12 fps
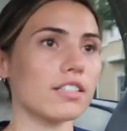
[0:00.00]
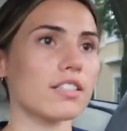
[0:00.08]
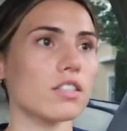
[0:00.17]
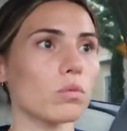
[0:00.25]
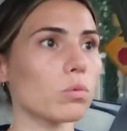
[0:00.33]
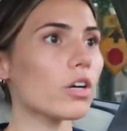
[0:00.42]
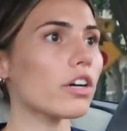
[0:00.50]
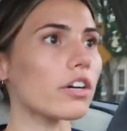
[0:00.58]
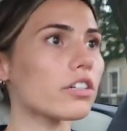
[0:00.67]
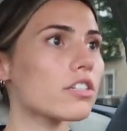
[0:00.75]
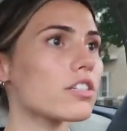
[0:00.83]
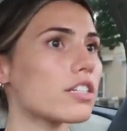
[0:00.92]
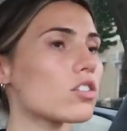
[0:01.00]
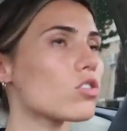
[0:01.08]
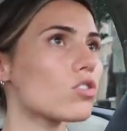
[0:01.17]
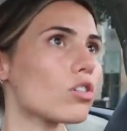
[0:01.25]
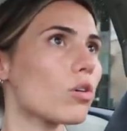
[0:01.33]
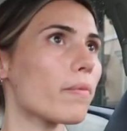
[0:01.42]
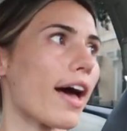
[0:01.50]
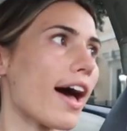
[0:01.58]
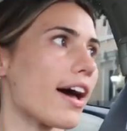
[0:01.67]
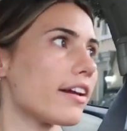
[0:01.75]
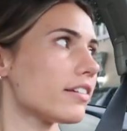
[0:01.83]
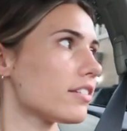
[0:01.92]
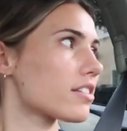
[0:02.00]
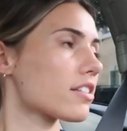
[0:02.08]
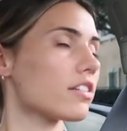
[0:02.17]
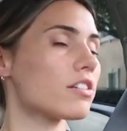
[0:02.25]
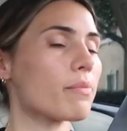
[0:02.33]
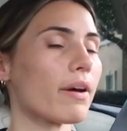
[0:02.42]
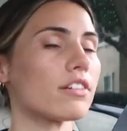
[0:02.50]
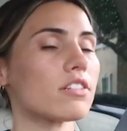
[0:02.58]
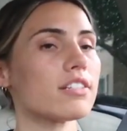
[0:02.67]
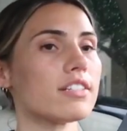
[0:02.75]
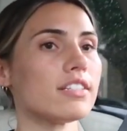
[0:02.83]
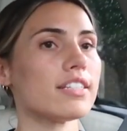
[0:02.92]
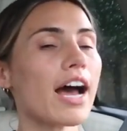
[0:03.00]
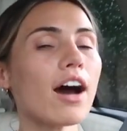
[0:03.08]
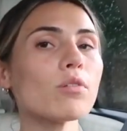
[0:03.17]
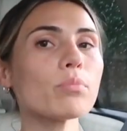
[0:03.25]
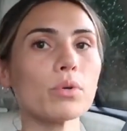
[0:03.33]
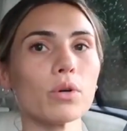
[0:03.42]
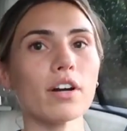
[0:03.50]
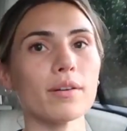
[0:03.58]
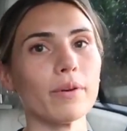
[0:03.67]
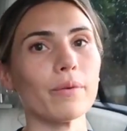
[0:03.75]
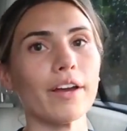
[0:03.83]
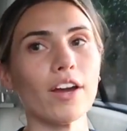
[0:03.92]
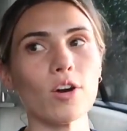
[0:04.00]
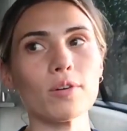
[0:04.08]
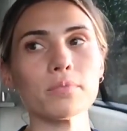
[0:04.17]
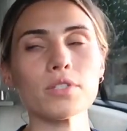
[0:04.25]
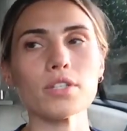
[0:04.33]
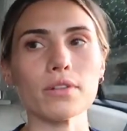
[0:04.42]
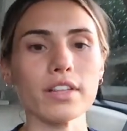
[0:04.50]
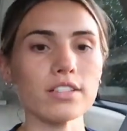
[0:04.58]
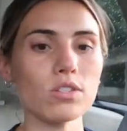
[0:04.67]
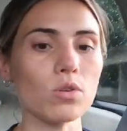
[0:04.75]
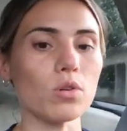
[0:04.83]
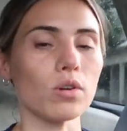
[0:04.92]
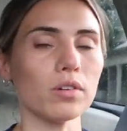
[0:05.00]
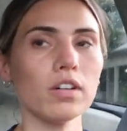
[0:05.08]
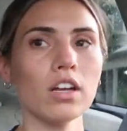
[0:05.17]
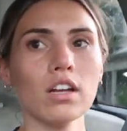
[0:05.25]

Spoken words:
It's the worst. It's so bad. It's literally about to downpour on my way home, so that's cool.